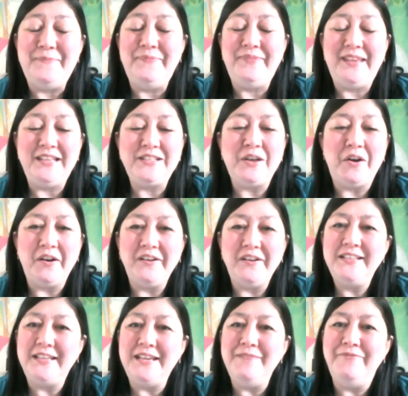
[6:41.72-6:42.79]
it's hard
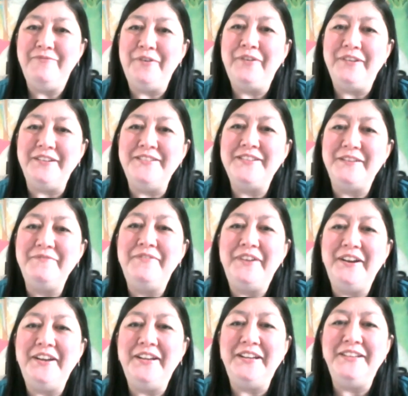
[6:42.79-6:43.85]
to keep focused. I'm
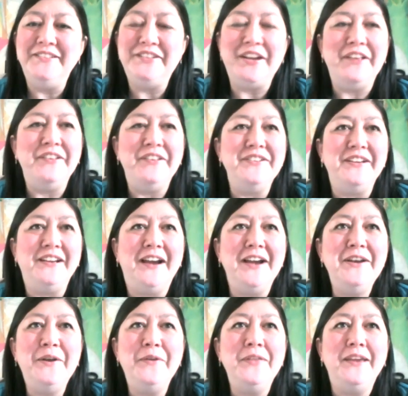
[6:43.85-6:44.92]
finding it challenging. I
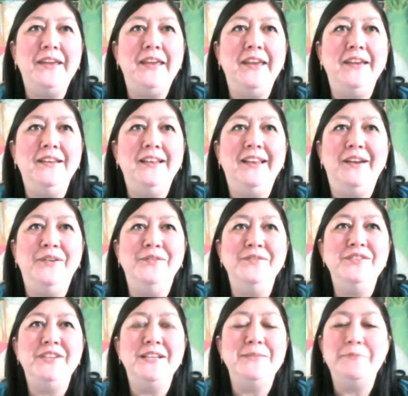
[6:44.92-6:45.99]
know that
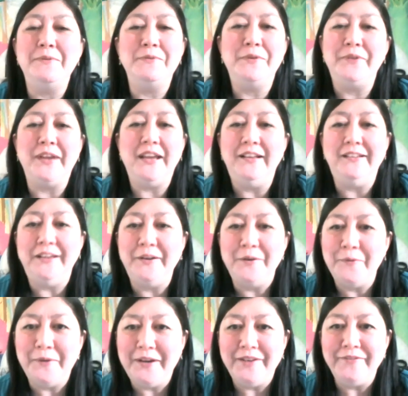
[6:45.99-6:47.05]
Shakespeare wrote King Lear
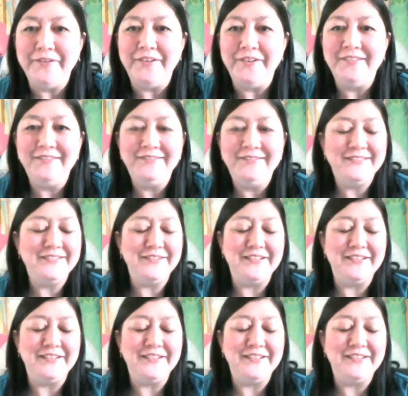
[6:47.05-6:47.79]
or whatever during